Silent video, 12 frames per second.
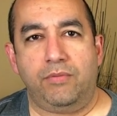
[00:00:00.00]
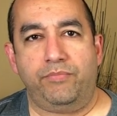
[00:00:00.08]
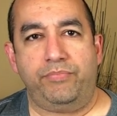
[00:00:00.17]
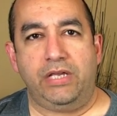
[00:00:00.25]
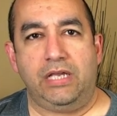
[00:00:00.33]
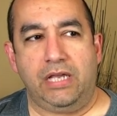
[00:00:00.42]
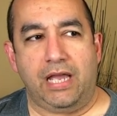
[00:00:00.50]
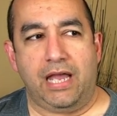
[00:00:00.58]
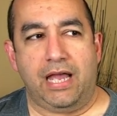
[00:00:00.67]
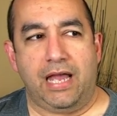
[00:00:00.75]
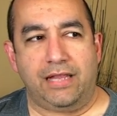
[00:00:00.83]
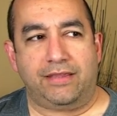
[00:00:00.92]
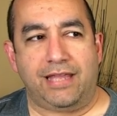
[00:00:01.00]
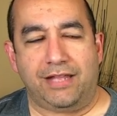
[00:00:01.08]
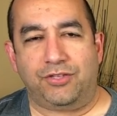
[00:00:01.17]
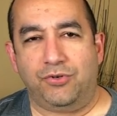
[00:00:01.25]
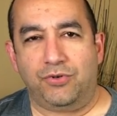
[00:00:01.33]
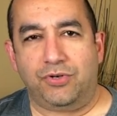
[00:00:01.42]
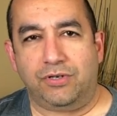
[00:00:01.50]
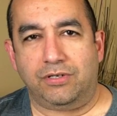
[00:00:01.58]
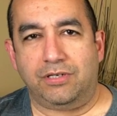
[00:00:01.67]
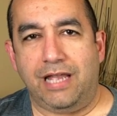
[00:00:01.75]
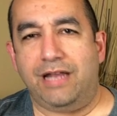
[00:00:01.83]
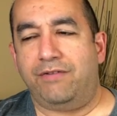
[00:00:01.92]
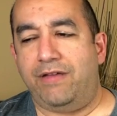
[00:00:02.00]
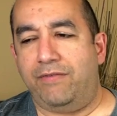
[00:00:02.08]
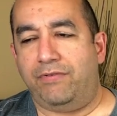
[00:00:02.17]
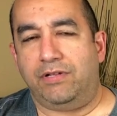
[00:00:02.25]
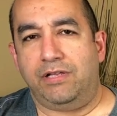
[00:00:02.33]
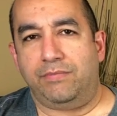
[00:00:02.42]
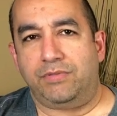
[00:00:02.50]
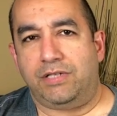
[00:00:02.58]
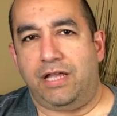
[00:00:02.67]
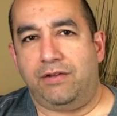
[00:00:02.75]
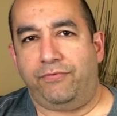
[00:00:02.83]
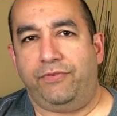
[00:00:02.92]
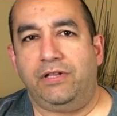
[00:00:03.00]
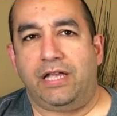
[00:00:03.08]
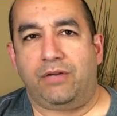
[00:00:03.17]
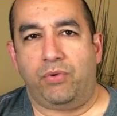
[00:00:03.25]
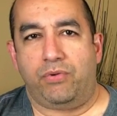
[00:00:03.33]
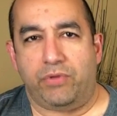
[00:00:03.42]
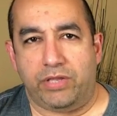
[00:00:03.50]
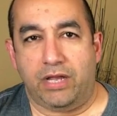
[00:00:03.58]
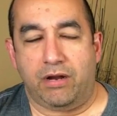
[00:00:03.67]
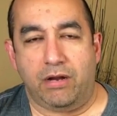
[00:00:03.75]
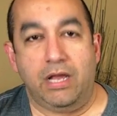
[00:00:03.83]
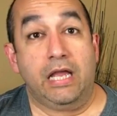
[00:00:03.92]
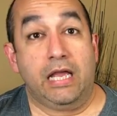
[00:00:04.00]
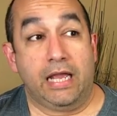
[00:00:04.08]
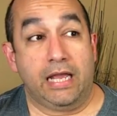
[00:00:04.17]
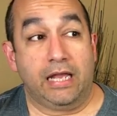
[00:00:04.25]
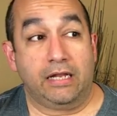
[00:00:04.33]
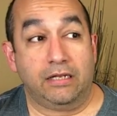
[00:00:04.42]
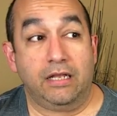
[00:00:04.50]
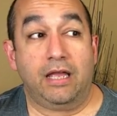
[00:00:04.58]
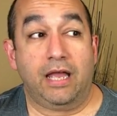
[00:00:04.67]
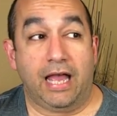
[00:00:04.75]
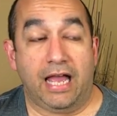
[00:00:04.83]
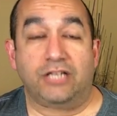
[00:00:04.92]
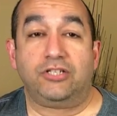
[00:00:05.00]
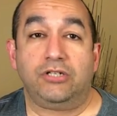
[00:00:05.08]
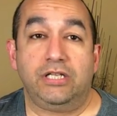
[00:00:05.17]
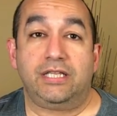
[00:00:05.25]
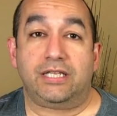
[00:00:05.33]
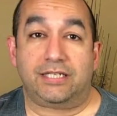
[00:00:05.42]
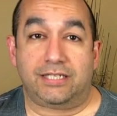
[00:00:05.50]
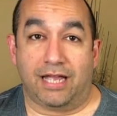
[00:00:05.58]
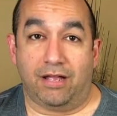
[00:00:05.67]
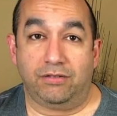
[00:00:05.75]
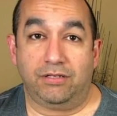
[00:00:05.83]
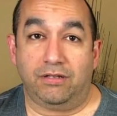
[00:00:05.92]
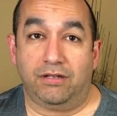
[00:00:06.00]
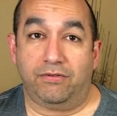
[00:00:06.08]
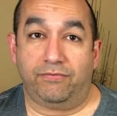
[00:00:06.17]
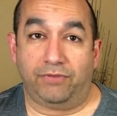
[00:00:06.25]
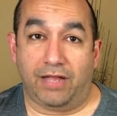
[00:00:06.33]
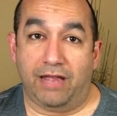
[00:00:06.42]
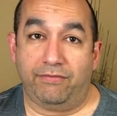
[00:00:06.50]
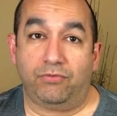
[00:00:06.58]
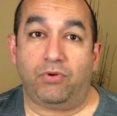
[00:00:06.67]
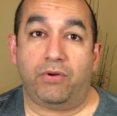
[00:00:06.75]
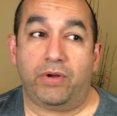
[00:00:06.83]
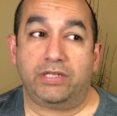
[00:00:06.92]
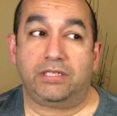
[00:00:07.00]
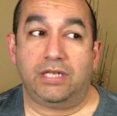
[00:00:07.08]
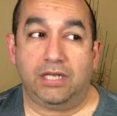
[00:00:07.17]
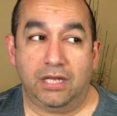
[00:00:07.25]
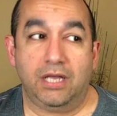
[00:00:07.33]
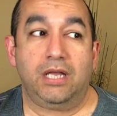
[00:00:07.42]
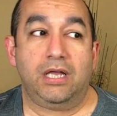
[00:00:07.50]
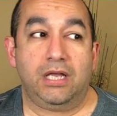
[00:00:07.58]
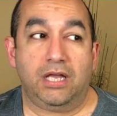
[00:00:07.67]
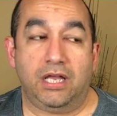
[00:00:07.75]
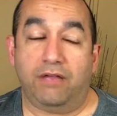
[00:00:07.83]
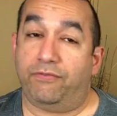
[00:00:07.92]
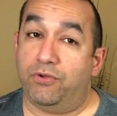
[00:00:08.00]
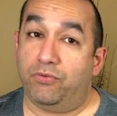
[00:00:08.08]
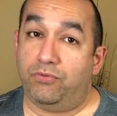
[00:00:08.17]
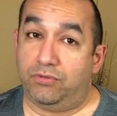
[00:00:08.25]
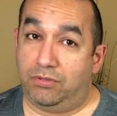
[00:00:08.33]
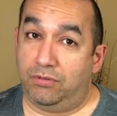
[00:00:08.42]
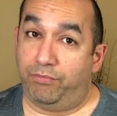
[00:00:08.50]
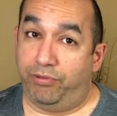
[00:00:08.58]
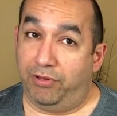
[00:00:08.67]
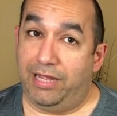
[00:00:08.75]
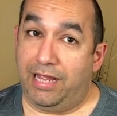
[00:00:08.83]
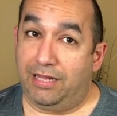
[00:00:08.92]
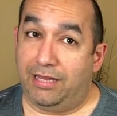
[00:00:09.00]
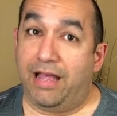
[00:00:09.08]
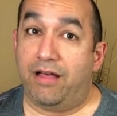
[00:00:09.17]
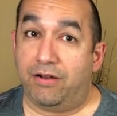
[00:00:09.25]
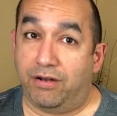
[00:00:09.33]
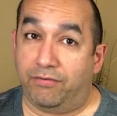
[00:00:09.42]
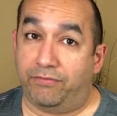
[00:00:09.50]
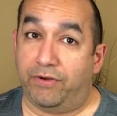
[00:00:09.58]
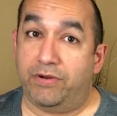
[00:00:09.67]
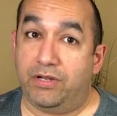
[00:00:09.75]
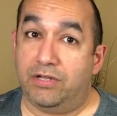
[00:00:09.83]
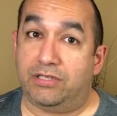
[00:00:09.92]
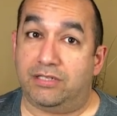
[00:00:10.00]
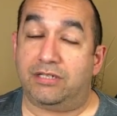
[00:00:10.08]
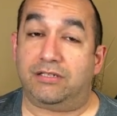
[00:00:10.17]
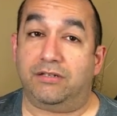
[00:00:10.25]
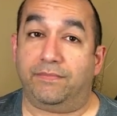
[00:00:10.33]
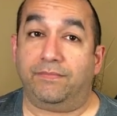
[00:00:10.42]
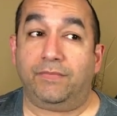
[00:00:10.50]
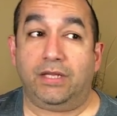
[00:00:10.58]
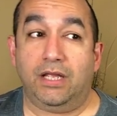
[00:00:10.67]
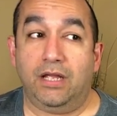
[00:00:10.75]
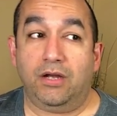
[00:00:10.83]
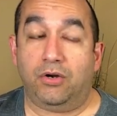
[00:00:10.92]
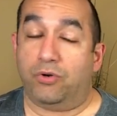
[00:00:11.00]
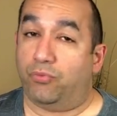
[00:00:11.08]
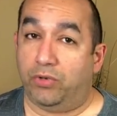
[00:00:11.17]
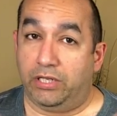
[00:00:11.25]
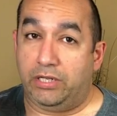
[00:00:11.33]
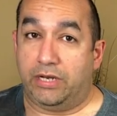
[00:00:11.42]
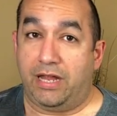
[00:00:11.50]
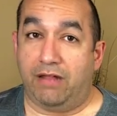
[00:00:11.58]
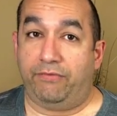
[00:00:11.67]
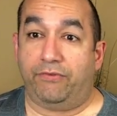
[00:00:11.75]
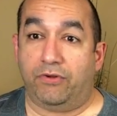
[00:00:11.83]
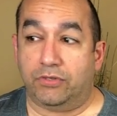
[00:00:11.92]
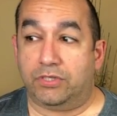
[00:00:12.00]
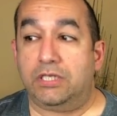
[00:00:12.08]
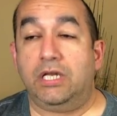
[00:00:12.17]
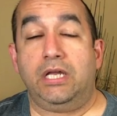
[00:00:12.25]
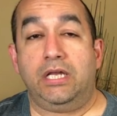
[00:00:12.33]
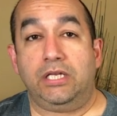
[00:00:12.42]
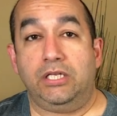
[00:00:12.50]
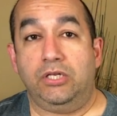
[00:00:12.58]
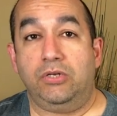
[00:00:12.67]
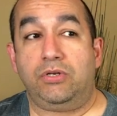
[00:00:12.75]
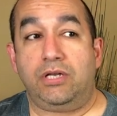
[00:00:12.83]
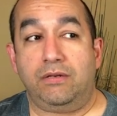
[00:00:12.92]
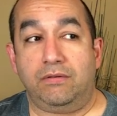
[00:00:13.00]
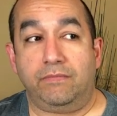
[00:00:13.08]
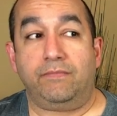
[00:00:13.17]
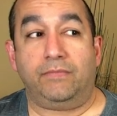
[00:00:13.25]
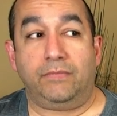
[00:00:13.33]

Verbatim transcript: be at that tour kind of have a glimpse, kind of feel like we were there. And actually the sound of Live in Y Y Z, if you play it loud on a very good system or really good headphones, you can,